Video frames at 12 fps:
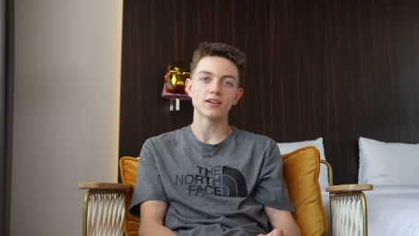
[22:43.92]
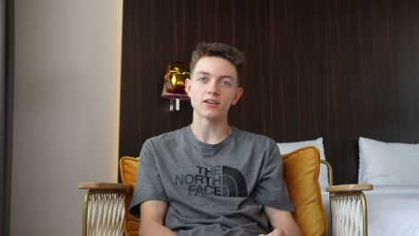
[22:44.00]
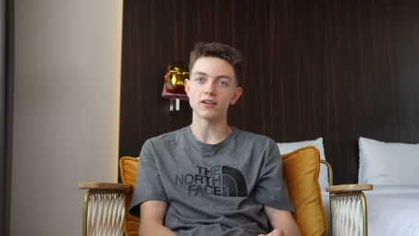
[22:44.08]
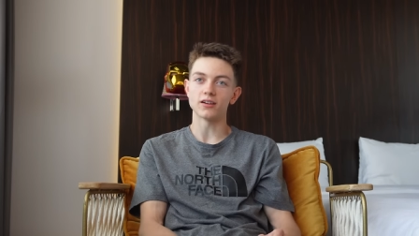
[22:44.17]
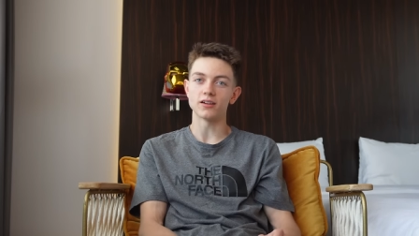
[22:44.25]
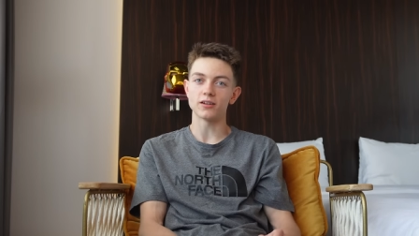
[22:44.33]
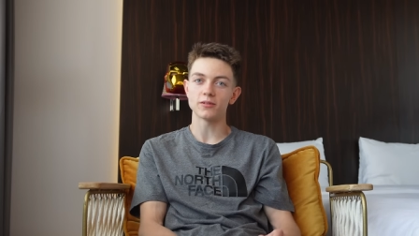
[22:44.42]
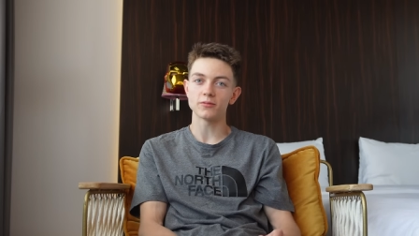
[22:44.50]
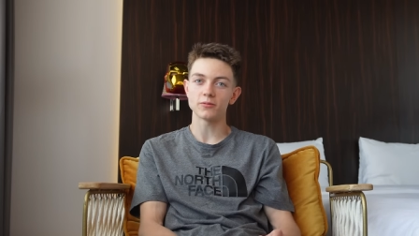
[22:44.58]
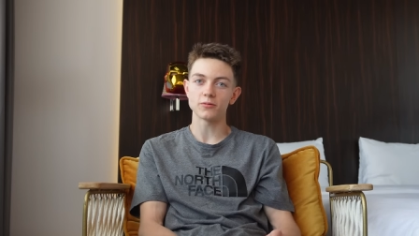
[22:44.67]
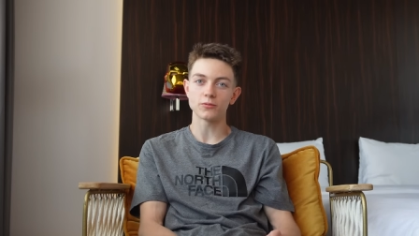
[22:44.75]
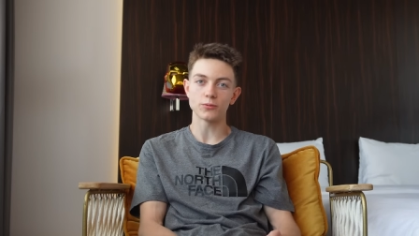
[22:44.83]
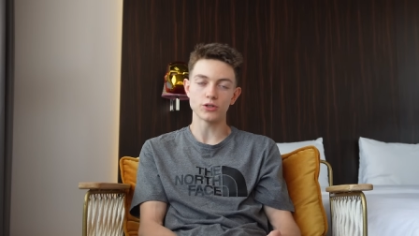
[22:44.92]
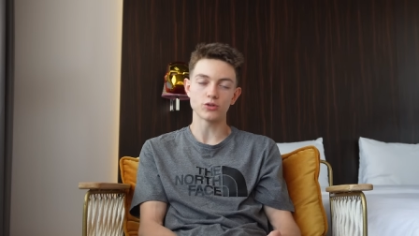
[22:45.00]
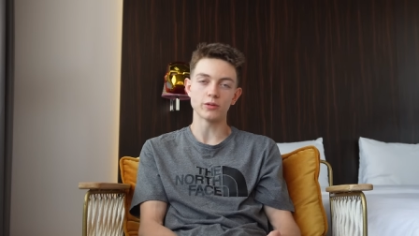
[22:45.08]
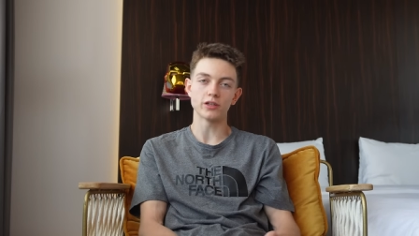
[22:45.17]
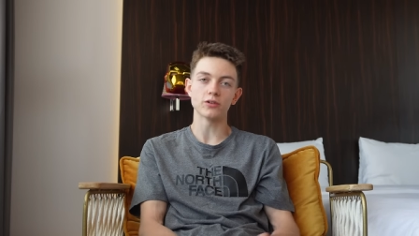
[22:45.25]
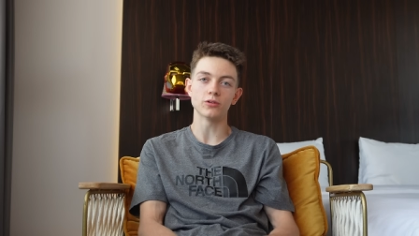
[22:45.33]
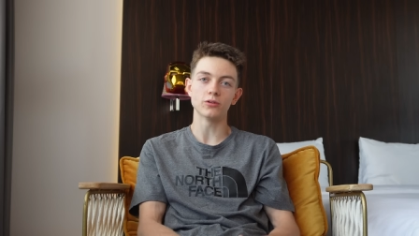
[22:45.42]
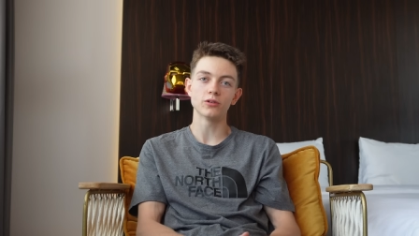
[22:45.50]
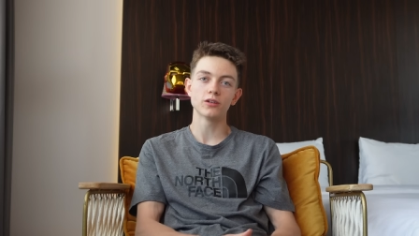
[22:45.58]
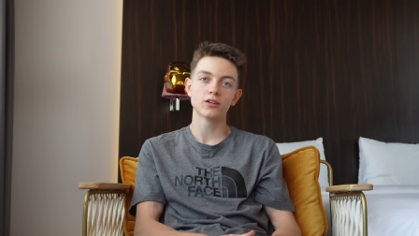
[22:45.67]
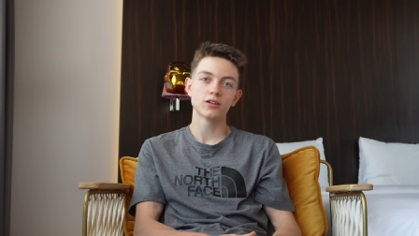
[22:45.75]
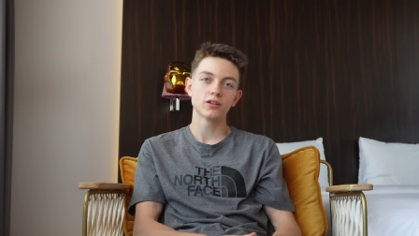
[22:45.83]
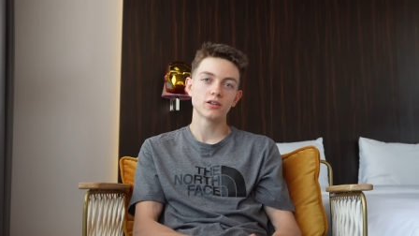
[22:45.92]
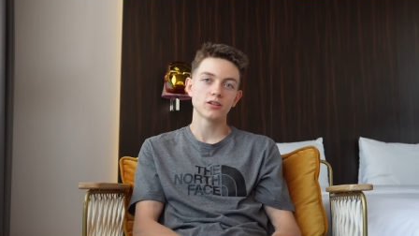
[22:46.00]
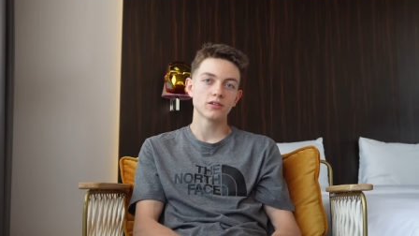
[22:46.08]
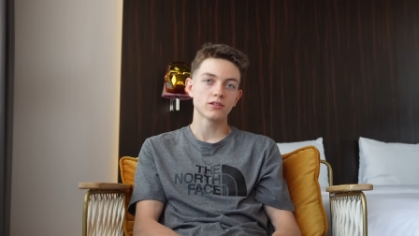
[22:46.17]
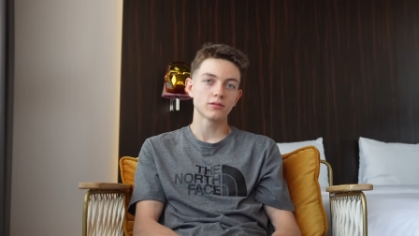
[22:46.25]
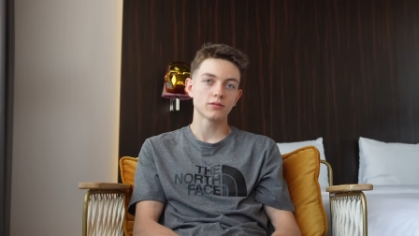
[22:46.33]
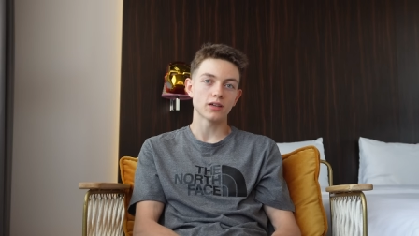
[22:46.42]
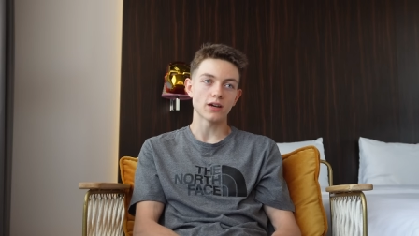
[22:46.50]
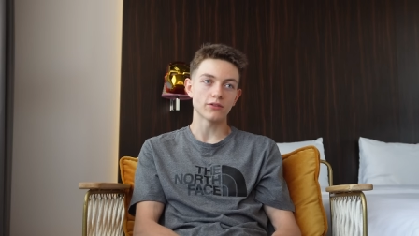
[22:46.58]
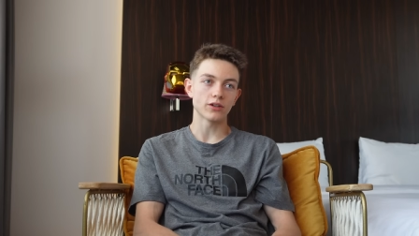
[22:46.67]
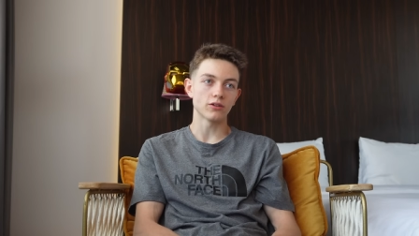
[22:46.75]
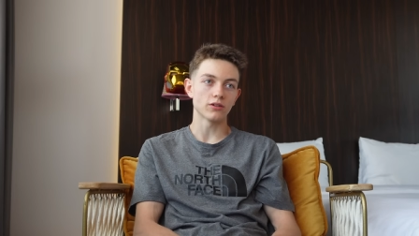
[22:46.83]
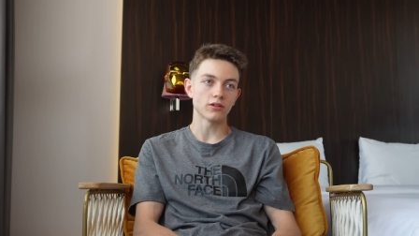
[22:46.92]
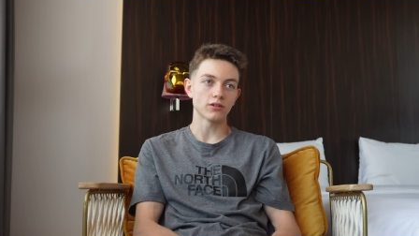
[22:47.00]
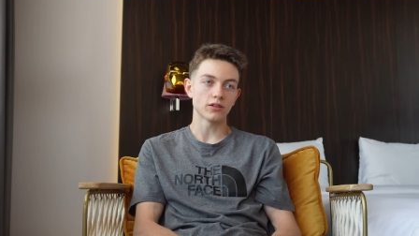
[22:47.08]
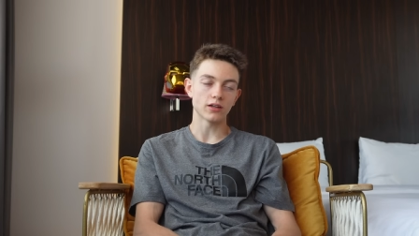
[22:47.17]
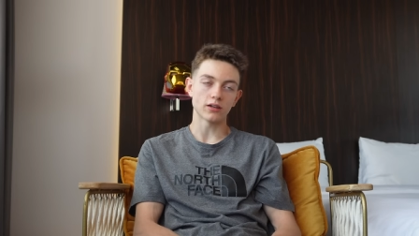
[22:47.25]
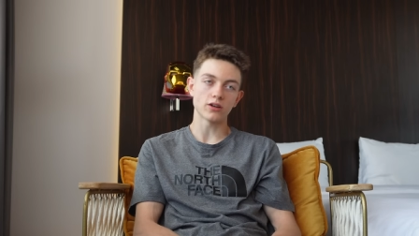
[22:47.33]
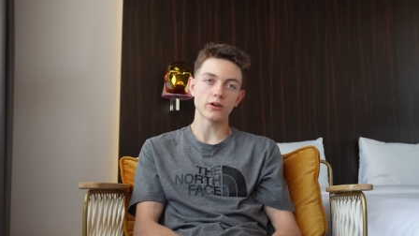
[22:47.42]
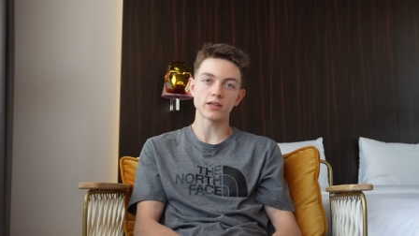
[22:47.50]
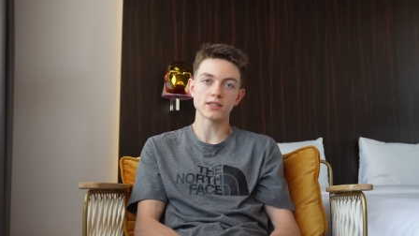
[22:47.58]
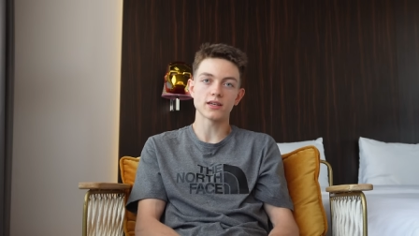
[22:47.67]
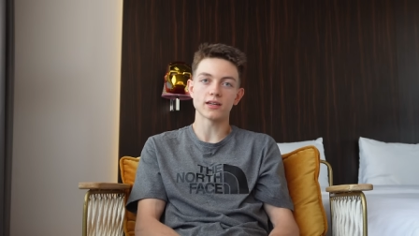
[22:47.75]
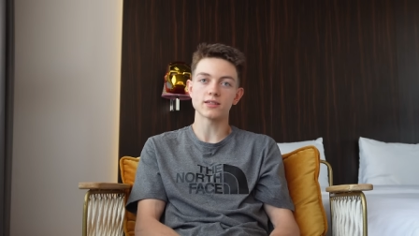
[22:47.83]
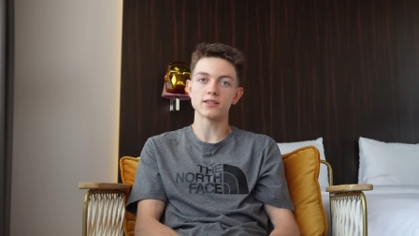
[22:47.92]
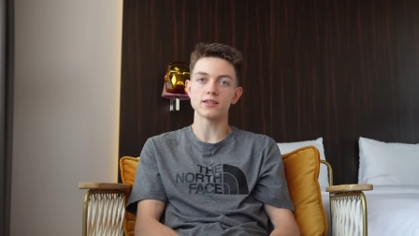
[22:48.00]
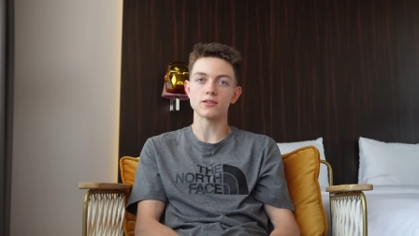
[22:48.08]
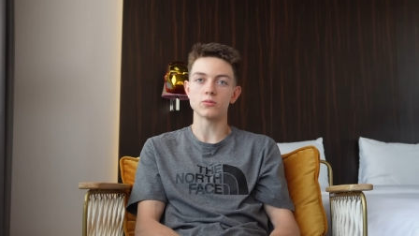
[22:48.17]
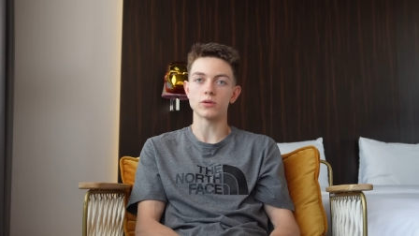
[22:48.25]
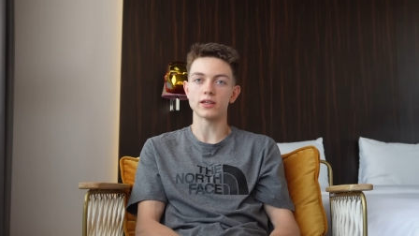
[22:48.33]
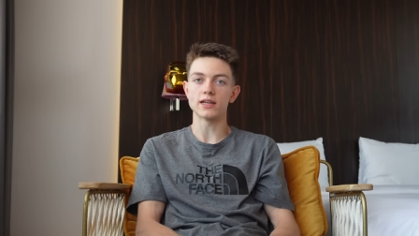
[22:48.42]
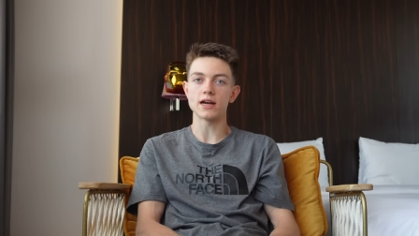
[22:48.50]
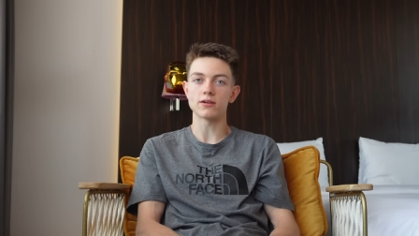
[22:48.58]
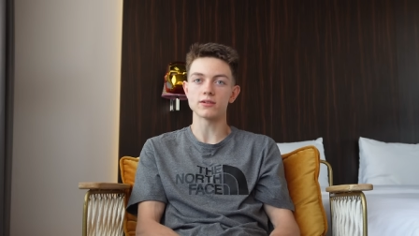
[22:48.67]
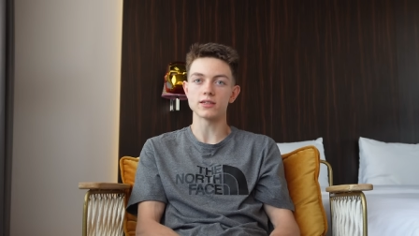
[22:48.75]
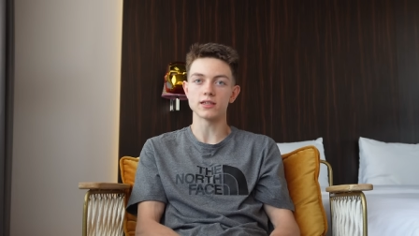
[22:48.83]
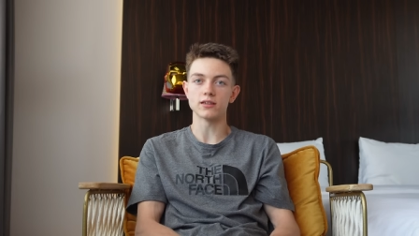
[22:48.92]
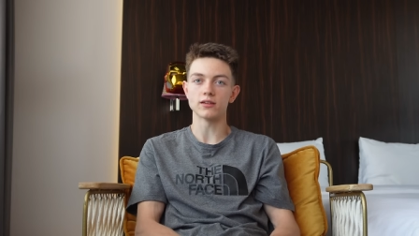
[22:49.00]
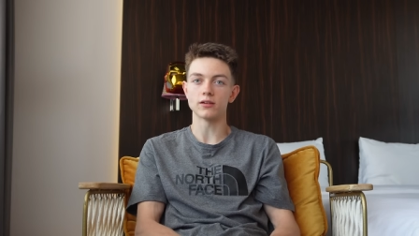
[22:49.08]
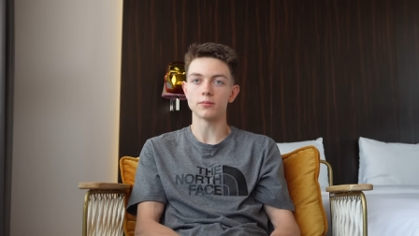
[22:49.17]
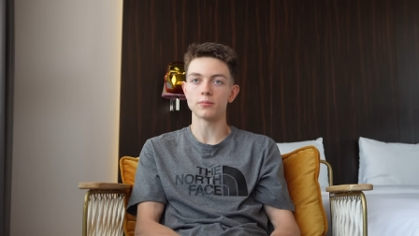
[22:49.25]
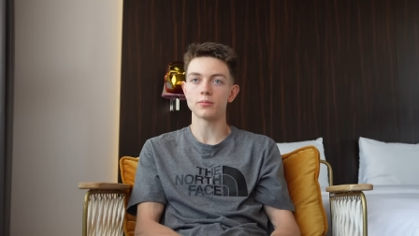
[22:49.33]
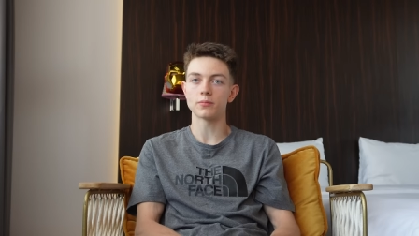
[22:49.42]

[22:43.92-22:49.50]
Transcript: uh, which will be cool. Having your, yeah, going into next season with a guaranteed uh,